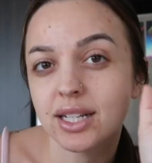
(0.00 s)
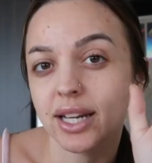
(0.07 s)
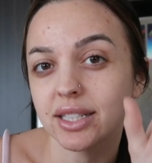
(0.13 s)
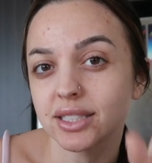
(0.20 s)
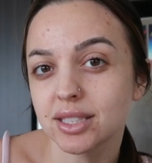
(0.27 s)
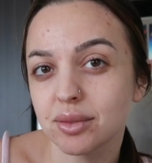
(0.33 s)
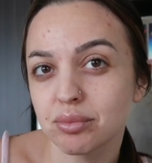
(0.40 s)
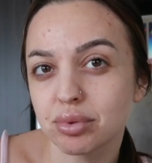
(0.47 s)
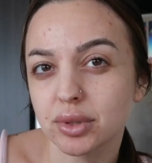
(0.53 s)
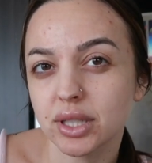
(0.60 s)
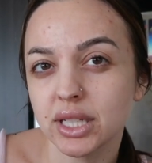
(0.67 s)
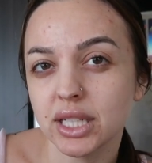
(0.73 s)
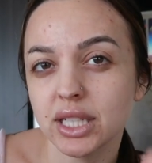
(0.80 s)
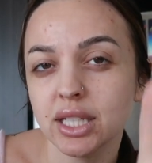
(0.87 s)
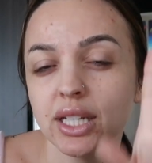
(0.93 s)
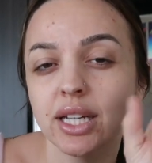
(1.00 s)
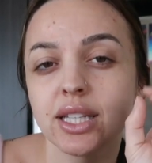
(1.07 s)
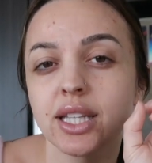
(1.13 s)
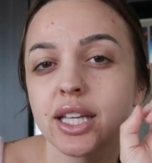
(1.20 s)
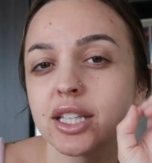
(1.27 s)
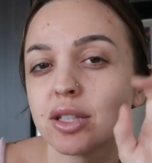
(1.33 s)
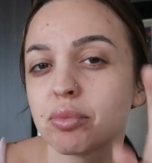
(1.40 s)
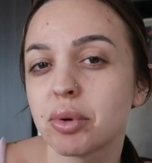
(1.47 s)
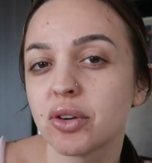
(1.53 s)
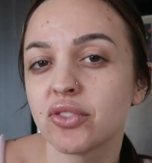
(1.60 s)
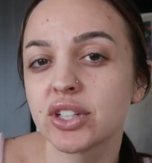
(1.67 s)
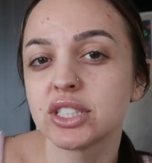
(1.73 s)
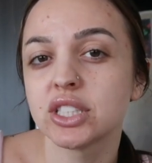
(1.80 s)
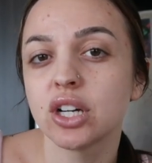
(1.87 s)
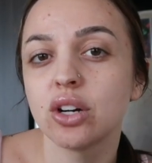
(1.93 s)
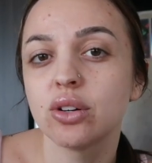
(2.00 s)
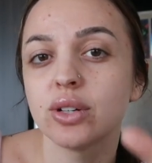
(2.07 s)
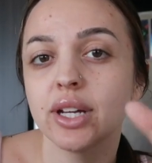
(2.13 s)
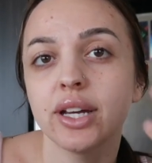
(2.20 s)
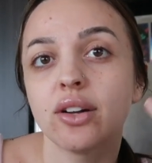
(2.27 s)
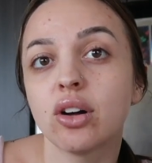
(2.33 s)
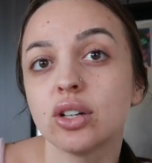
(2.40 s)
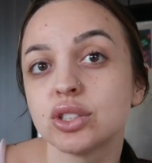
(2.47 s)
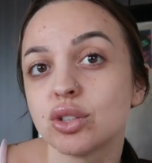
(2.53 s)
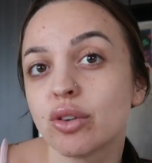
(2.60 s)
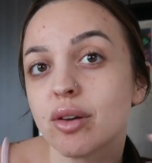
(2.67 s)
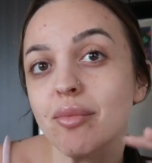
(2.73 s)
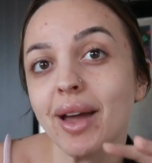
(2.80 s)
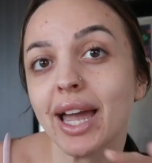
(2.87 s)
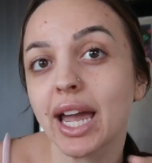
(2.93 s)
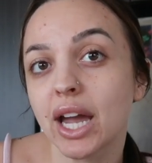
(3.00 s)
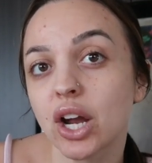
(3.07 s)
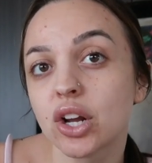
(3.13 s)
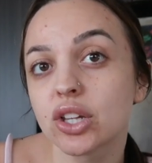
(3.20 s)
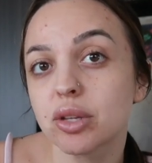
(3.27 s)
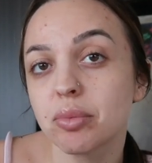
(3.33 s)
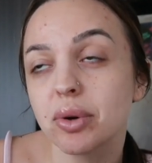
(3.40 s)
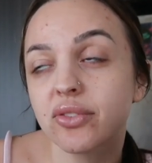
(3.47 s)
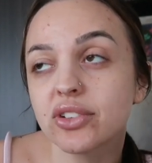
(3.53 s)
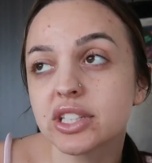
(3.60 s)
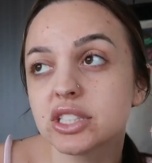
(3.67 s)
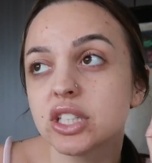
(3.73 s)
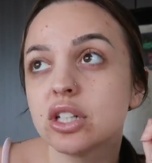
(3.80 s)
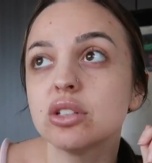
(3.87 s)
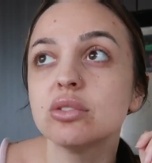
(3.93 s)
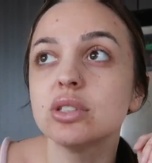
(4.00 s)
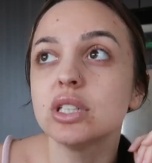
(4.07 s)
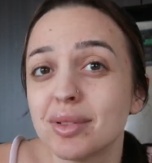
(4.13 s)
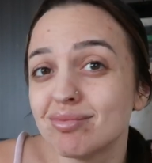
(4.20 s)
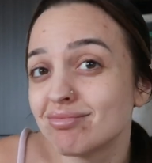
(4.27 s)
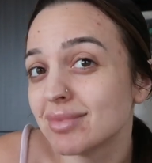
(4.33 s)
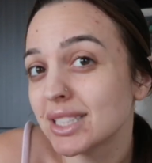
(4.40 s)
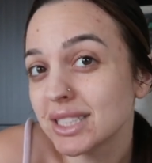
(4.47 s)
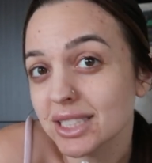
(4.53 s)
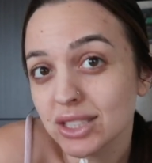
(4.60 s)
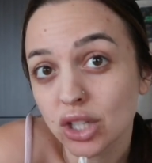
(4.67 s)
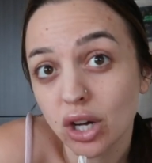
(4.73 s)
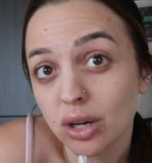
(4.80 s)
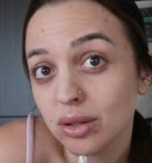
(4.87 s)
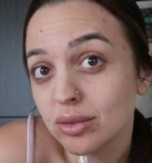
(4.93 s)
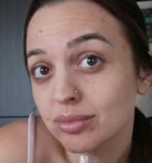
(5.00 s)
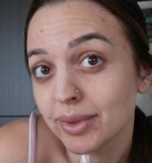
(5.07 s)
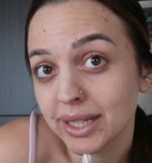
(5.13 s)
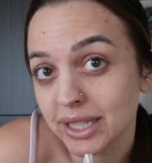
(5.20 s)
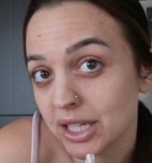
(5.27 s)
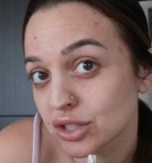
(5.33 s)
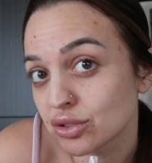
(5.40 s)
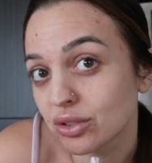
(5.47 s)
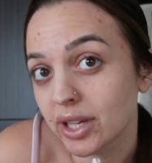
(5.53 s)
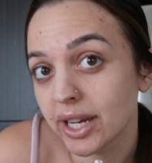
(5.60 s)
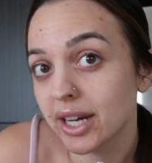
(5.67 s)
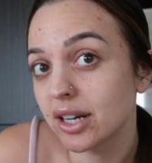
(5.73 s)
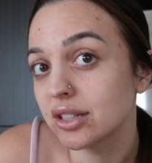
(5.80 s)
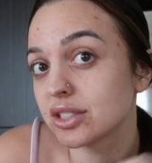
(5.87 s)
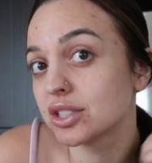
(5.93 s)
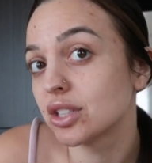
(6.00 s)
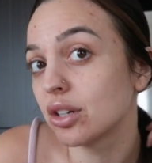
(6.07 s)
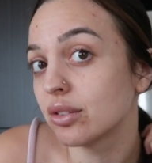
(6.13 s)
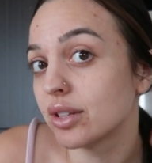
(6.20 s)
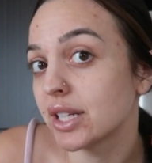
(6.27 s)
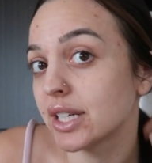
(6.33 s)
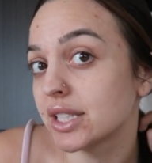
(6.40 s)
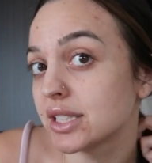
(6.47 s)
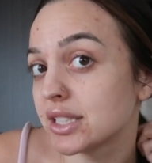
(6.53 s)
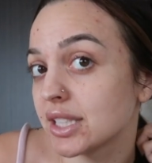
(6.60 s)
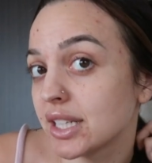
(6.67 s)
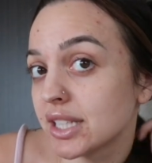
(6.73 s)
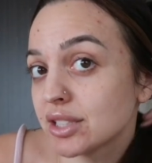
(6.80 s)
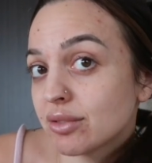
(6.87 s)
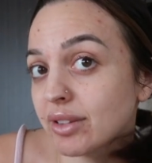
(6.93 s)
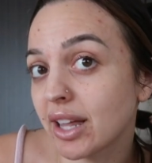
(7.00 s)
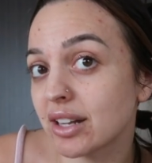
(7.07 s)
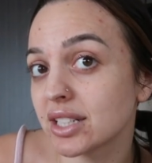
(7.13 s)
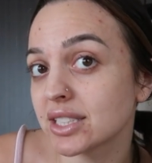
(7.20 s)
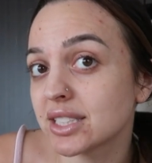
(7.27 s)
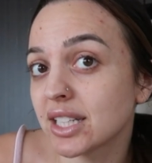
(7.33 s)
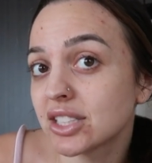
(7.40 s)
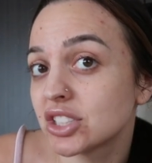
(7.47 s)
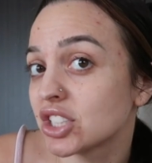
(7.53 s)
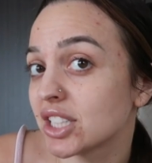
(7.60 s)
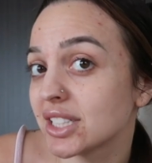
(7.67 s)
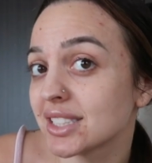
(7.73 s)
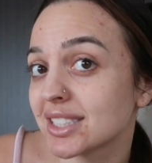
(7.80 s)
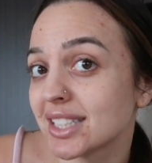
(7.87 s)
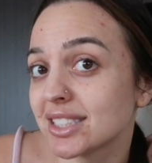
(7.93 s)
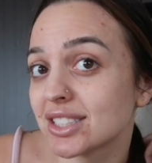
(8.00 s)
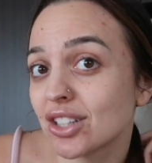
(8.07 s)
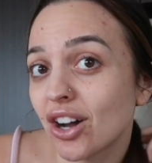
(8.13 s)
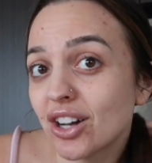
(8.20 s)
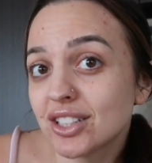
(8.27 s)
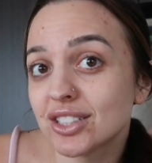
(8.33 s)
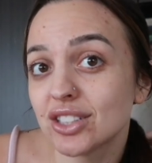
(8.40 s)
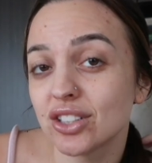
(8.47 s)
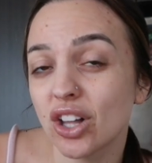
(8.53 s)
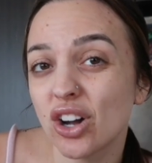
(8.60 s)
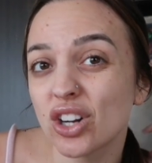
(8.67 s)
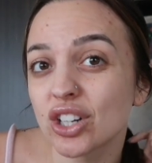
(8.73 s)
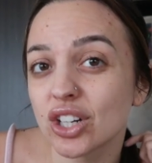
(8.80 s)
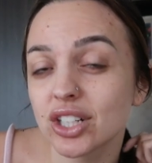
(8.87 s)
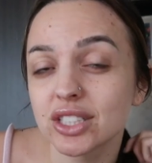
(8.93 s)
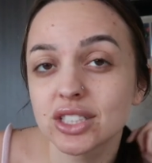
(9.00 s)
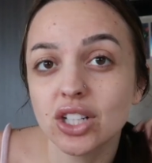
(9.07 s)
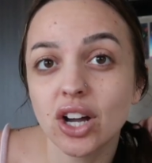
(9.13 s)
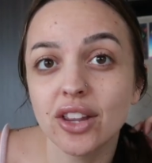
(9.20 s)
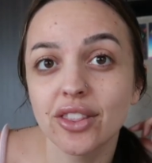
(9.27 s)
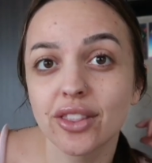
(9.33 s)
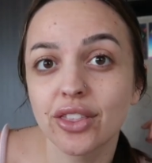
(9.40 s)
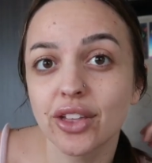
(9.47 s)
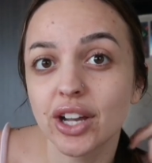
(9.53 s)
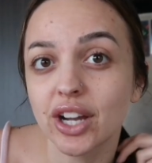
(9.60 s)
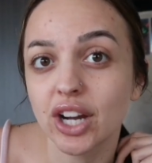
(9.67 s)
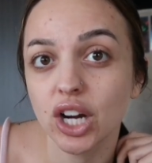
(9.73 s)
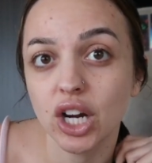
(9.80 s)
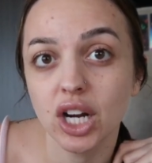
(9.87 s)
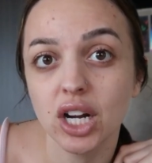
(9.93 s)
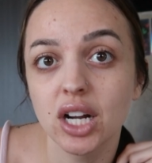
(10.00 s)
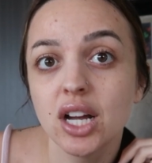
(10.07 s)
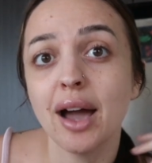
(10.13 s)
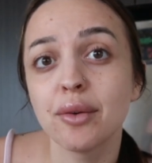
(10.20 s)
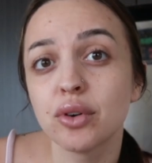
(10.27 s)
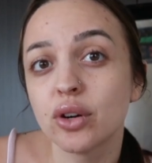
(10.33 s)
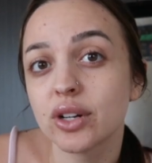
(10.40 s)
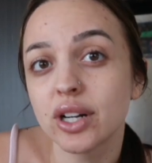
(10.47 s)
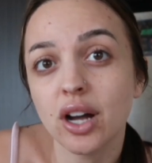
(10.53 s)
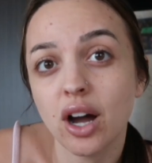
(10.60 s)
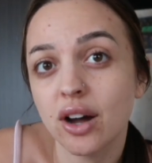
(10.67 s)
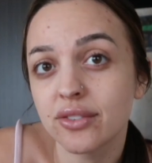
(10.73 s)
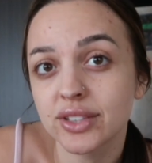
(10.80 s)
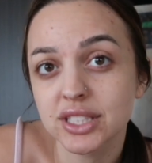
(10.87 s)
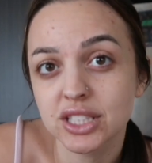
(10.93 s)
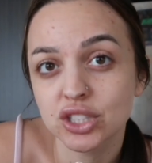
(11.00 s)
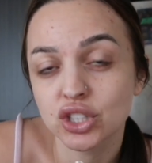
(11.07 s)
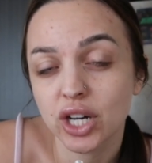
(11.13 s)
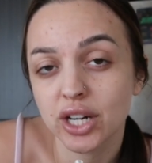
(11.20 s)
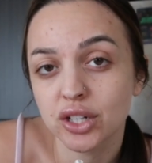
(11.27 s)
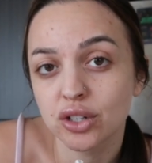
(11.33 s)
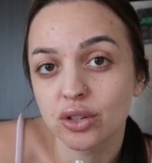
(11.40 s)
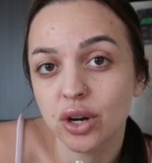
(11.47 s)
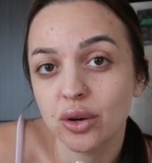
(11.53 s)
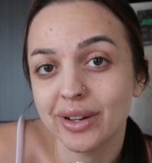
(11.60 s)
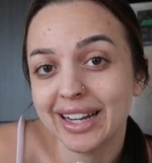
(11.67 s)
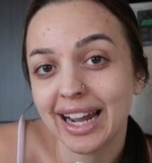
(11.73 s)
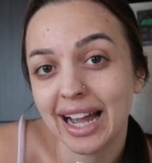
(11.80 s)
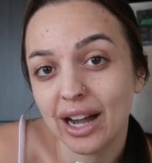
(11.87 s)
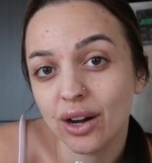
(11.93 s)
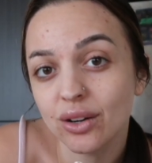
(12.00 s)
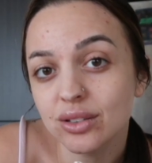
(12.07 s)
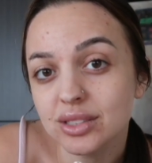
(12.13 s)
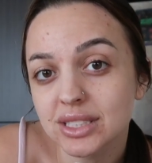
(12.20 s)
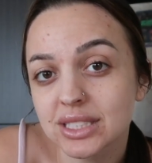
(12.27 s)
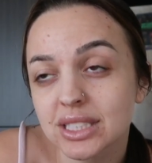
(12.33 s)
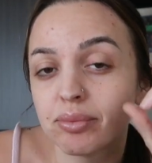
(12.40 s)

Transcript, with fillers: nice and pretty and like the perfect tone and also get my hair the perfect tone. But this is all my natural hair. So this is without extensions. It's gotten longer, it's gotten thicker. I'm going to obviously try to grow it out.